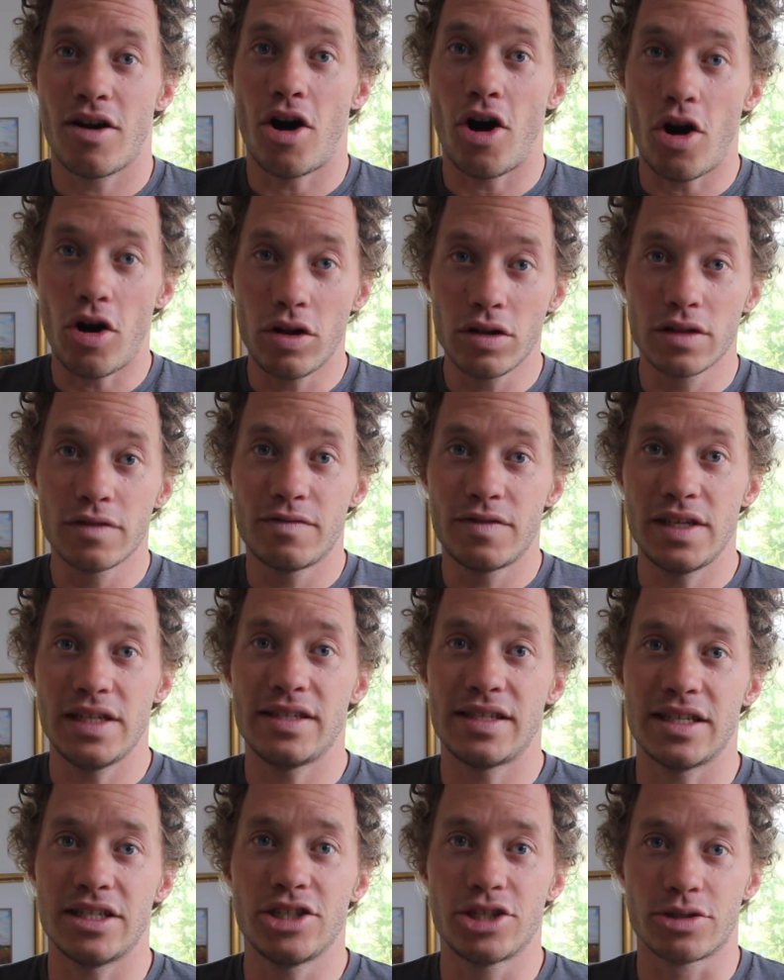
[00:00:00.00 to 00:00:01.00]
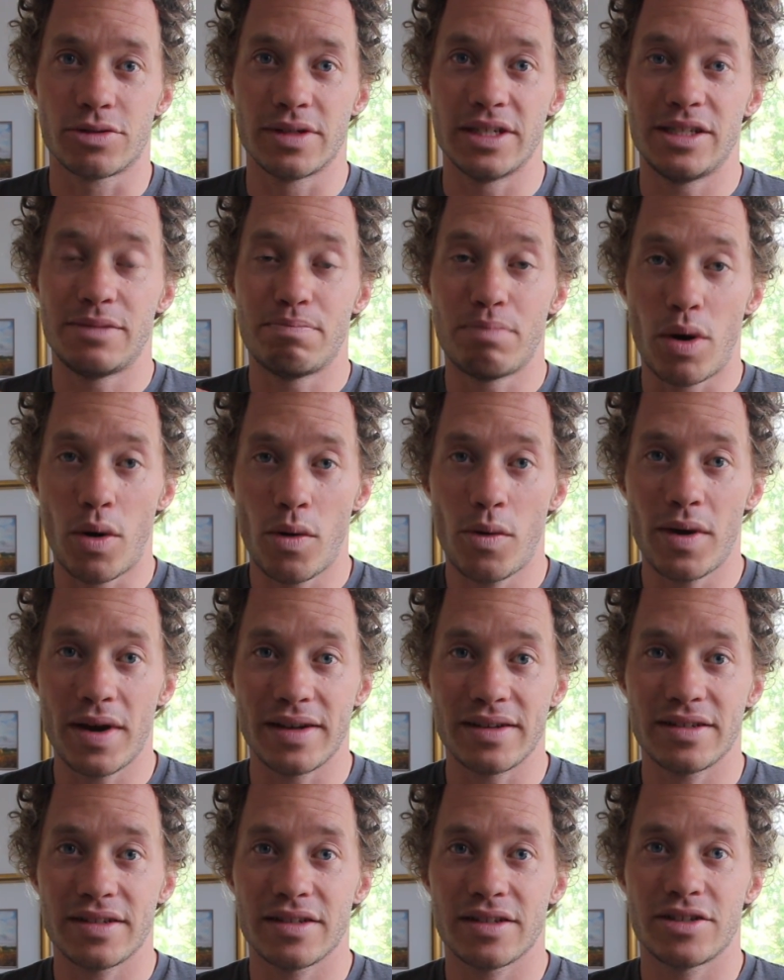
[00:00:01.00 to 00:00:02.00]
all of these injuries
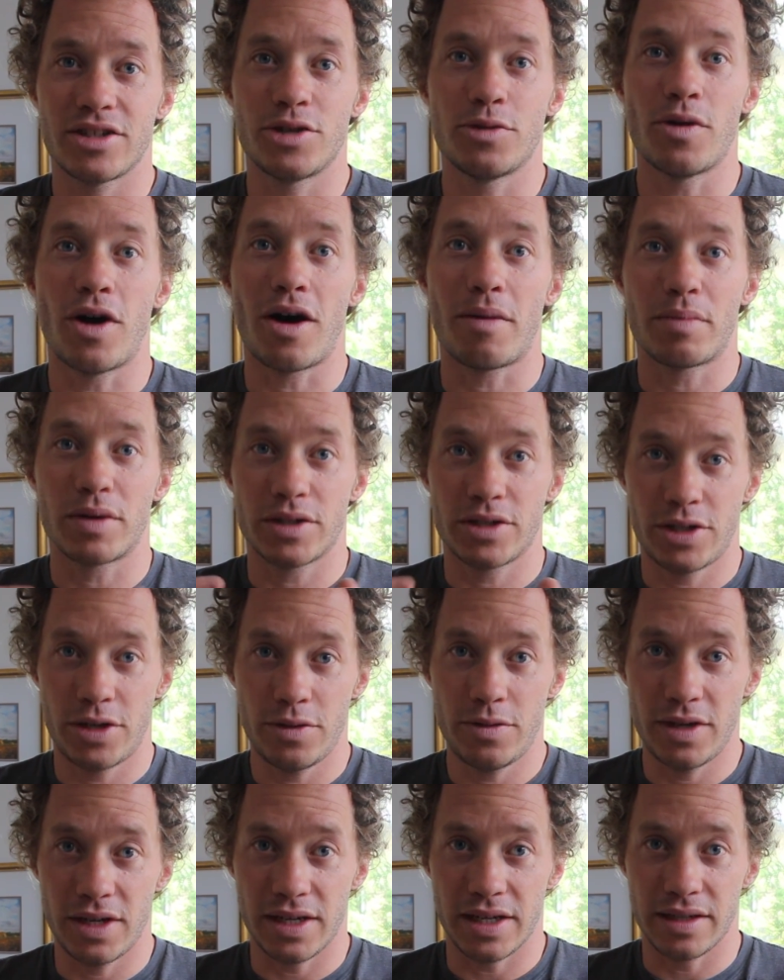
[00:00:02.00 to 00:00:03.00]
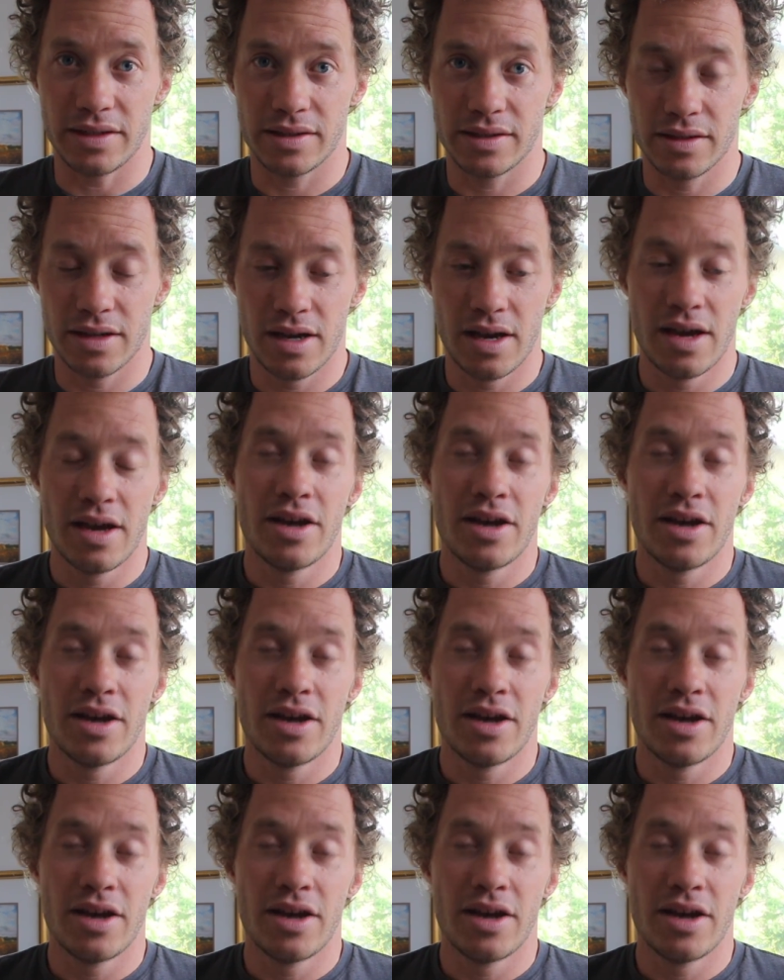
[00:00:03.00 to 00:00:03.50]
point to opportunities.